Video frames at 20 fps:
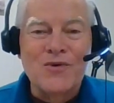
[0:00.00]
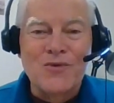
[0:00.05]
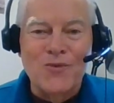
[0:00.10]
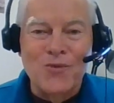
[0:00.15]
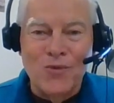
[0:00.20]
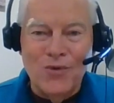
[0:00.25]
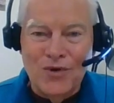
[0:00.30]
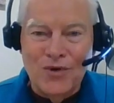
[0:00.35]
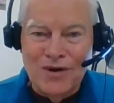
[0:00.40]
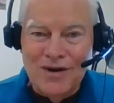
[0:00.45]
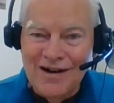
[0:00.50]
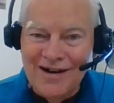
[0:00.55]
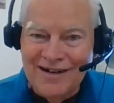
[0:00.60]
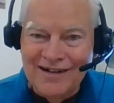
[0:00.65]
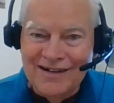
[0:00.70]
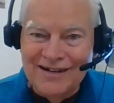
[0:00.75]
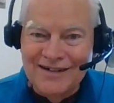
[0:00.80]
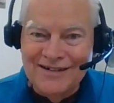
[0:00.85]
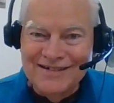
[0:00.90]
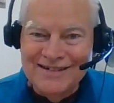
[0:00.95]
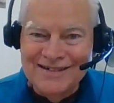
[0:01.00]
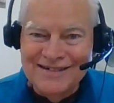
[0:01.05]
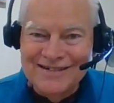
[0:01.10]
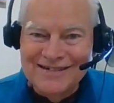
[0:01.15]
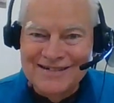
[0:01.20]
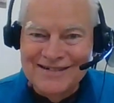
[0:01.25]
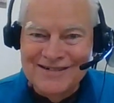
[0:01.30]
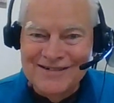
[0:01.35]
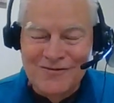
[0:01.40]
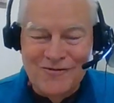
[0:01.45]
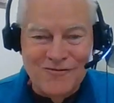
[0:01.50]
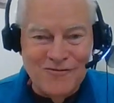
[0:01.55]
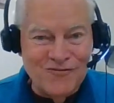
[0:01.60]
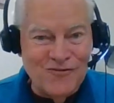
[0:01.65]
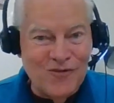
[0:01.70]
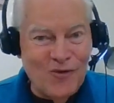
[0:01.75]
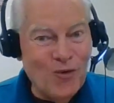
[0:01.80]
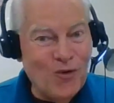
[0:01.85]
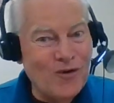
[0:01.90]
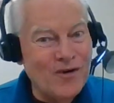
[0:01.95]
Work hard.
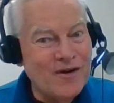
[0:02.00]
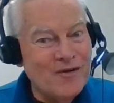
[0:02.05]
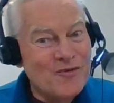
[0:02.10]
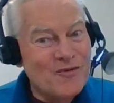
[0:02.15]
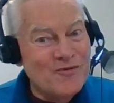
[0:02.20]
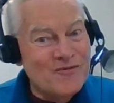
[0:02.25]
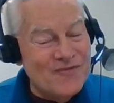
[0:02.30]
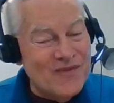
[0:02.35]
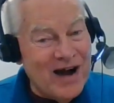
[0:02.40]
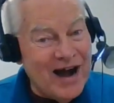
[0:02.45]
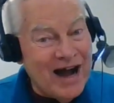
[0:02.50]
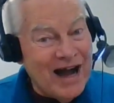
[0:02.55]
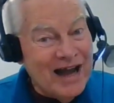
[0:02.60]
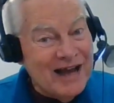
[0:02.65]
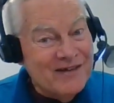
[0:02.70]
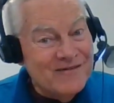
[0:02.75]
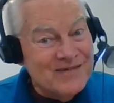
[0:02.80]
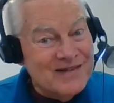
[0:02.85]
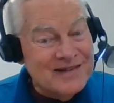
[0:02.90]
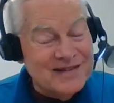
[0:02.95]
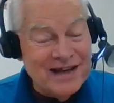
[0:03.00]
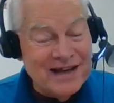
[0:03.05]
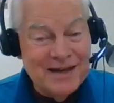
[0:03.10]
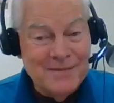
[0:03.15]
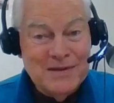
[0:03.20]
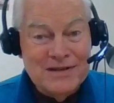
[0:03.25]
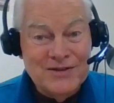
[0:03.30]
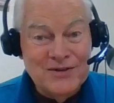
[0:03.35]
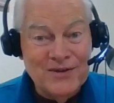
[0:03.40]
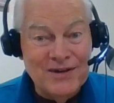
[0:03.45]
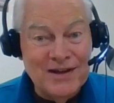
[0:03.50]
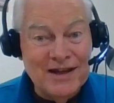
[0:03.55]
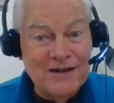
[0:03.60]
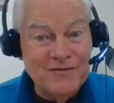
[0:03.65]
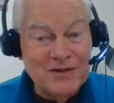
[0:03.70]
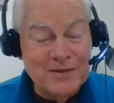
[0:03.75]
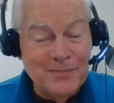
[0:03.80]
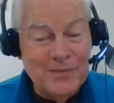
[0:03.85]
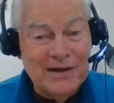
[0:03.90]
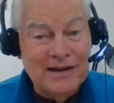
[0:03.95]
4, 5 assignments are
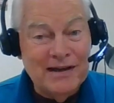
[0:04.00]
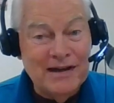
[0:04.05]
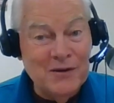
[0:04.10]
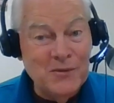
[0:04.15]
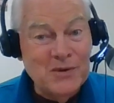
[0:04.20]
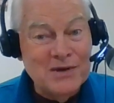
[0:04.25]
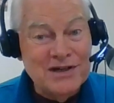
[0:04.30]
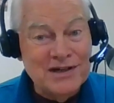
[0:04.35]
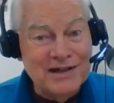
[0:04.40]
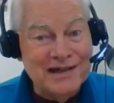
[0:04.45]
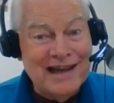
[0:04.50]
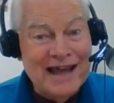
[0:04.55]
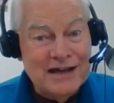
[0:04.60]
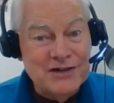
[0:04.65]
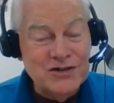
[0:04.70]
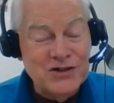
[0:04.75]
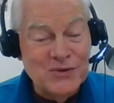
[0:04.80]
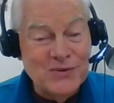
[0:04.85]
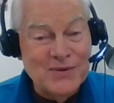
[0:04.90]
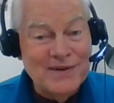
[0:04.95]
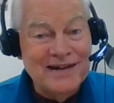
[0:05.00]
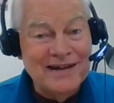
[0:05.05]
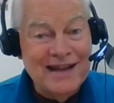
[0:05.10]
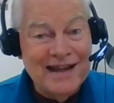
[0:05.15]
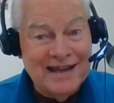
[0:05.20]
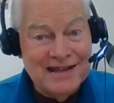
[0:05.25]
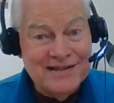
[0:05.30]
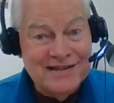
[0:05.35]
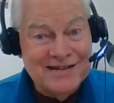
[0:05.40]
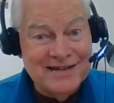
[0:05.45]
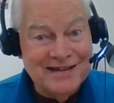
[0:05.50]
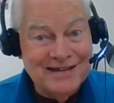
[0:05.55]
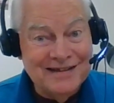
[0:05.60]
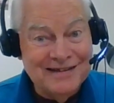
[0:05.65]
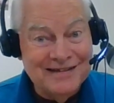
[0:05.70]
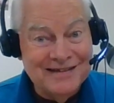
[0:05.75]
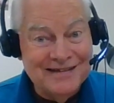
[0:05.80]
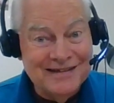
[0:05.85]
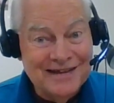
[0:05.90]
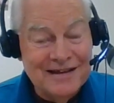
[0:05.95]
left depending on which class you're in, and that's it.
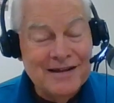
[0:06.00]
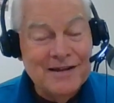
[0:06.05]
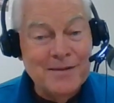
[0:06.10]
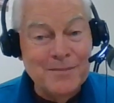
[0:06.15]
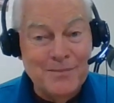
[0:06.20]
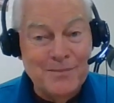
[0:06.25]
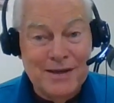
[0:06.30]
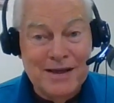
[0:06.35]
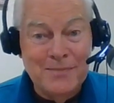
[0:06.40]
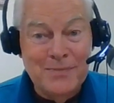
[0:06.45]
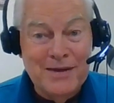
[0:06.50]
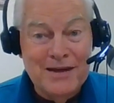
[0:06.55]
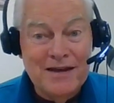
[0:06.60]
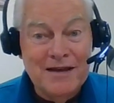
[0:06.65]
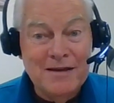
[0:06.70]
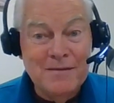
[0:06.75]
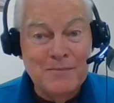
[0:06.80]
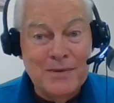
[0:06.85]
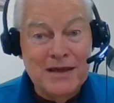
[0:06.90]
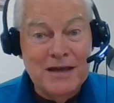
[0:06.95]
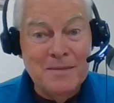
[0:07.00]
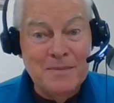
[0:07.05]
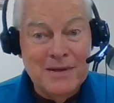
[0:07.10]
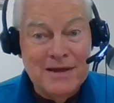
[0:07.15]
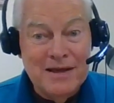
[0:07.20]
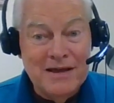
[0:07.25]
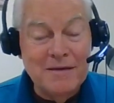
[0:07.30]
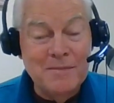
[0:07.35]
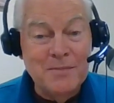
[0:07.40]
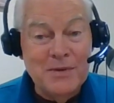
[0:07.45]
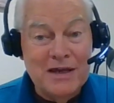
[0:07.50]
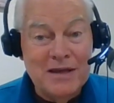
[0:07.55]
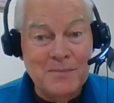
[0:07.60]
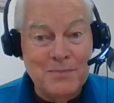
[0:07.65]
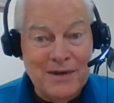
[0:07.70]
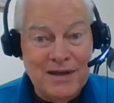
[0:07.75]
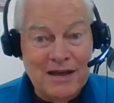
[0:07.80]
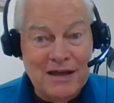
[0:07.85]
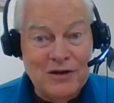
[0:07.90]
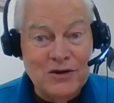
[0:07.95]
PP, PP,
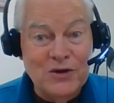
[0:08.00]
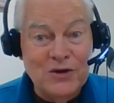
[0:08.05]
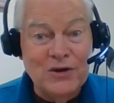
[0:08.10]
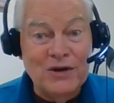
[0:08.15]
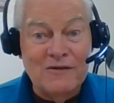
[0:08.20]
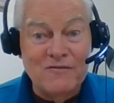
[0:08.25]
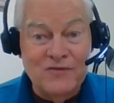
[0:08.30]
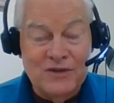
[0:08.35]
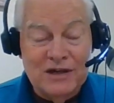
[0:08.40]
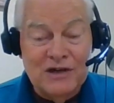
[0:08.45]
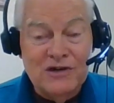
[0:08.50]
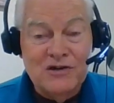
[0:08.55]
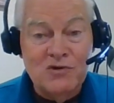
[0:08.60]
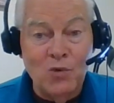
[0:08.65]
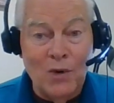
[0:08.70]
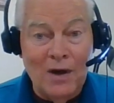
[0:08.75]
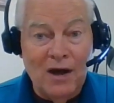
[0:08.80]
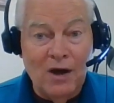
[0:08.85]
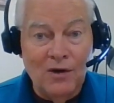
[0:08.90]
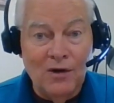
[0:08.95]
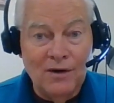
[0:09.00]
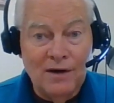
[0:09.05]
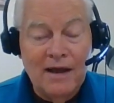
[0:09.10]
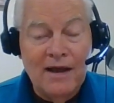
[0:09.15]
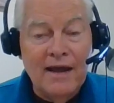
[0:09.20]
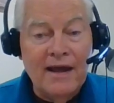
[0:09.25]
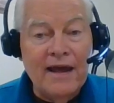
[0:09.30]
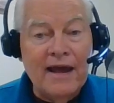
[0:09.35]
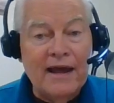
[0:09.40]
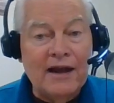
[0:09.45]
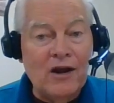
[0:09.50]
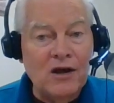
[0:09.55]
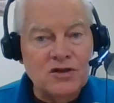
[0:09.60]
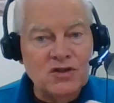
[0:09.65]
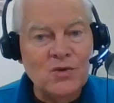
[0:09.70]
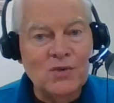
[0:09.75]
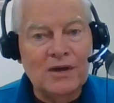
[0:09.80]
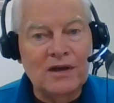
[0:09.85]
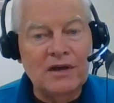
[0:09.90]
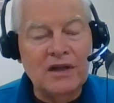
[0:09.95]
PP, and you're going to finish well. And I
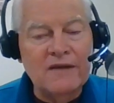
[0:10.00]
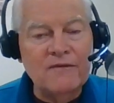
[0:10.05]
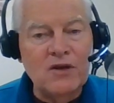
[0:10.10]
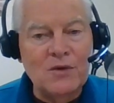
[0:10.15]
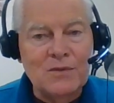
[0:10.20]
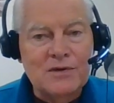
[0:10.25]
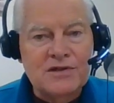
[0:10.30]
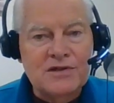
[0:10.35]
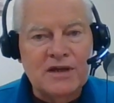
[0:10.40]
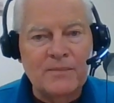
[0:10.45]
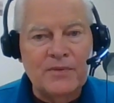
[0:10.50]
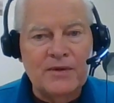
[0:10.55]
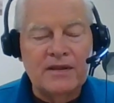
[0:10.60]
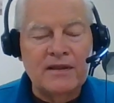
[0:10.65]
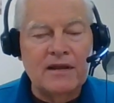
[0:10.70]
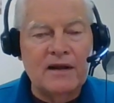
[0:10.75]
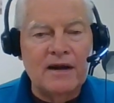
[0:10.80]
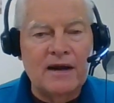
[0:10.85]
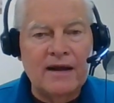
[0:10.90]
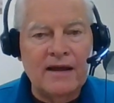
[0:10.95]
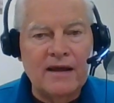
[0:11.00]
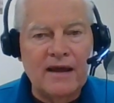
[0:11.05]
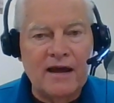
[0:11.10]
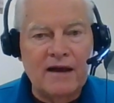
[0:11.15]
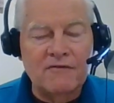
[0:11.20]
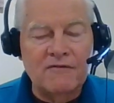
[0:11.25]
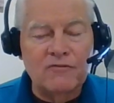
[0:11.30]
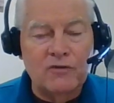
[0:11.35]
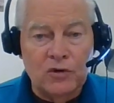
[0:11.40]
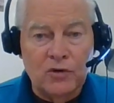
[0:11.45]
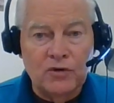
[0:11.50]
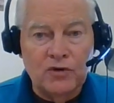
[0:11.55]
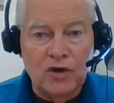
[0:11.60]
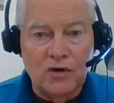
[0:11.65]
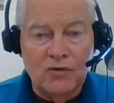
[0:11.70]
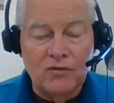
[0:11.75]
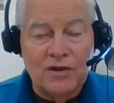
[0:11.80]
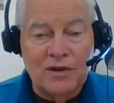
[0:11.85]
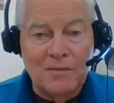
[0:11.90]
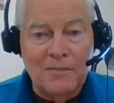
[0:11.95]
also want to leave you with something that I have learned
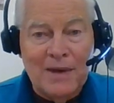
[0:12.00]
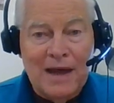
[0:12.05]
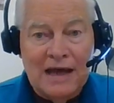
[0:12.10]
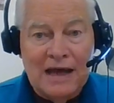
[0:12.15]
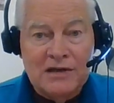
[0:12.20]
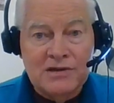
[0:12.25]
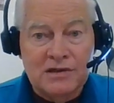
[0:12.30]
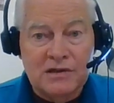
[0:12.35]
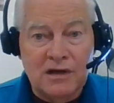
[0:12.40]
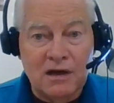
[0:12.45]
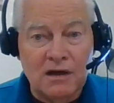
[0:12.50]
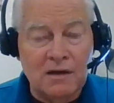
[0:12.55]
over the past